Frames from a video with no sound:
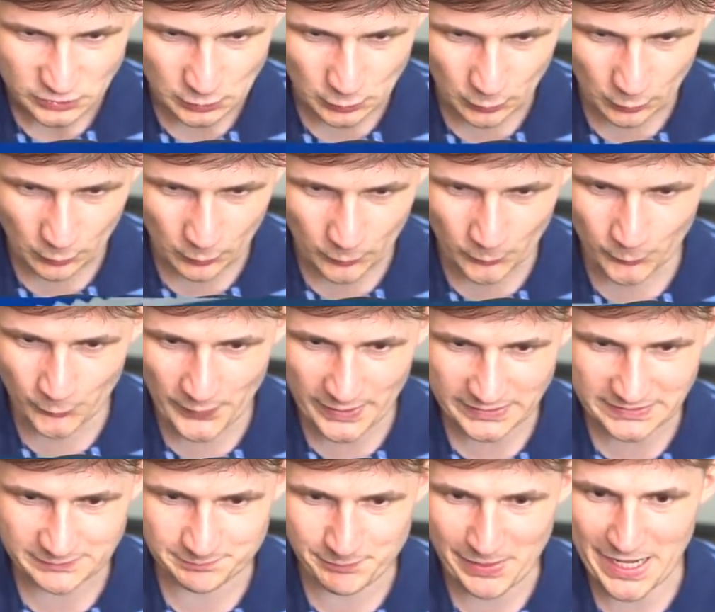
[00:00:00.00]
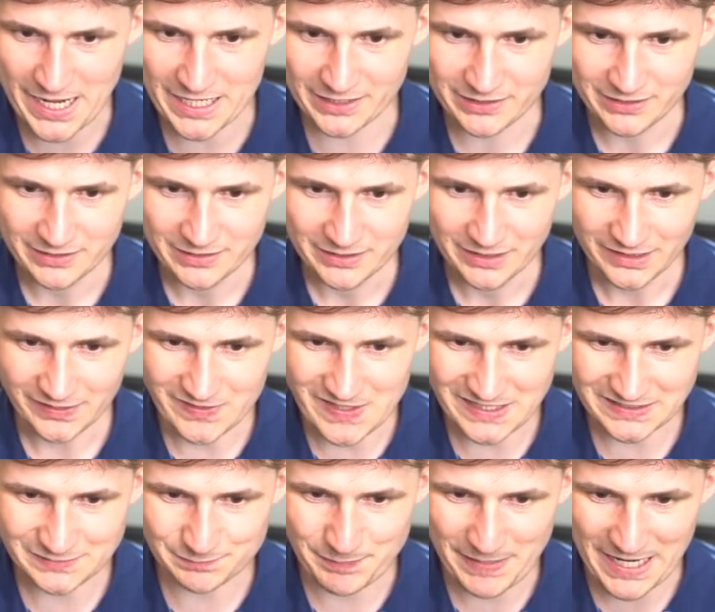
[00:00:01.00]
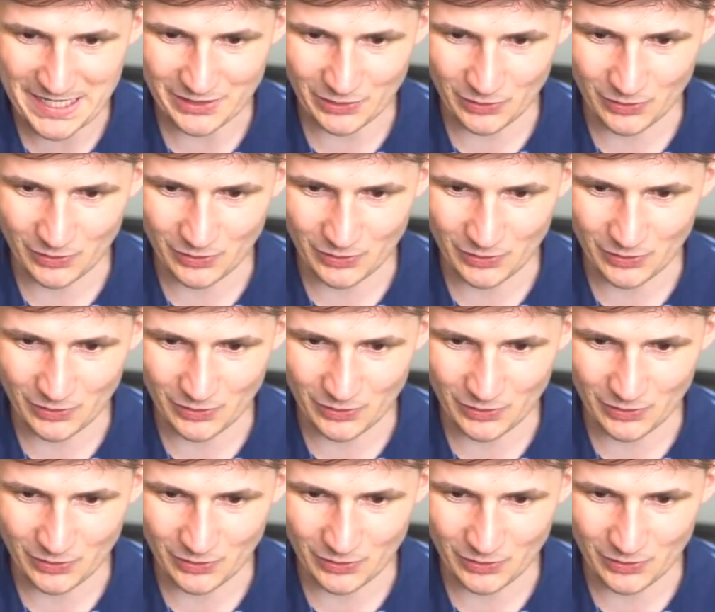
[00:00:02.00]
Ooh, that's bad. That's bad.